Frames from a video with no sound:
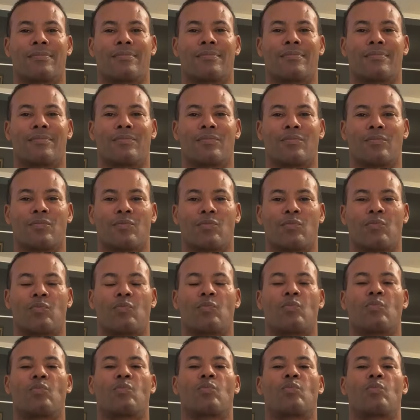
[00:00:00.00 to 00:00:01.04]

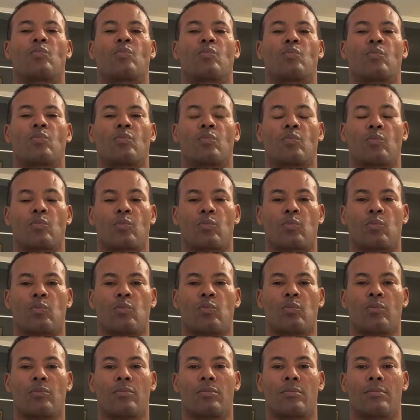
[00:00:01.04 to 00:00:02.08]

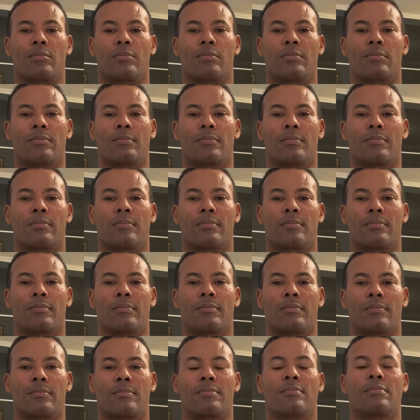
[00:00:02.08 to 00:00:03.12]

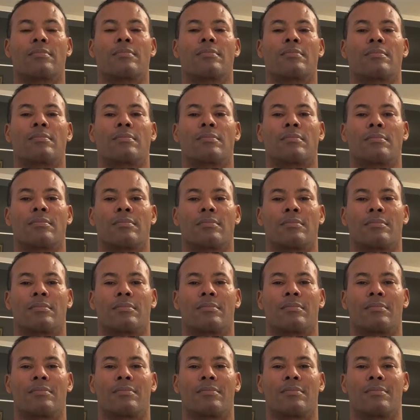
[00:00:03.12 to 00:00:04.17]

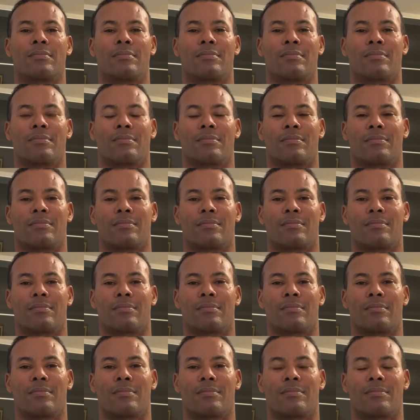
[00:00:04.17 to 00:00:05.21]

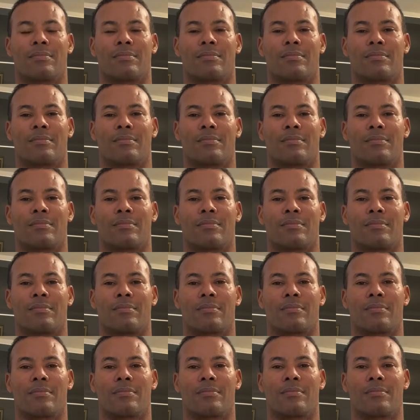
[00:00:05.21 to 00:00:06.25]

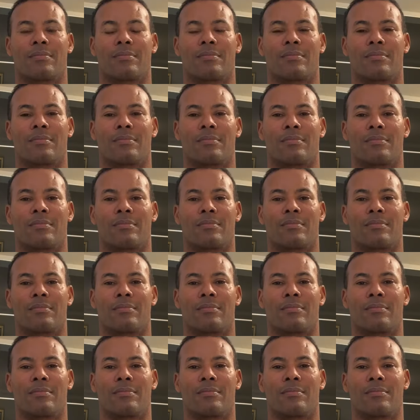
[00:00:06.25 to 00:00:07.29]

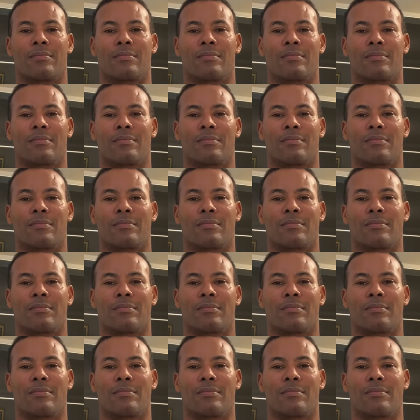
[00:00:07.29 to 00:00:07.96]
No words are spoken by the person on screen.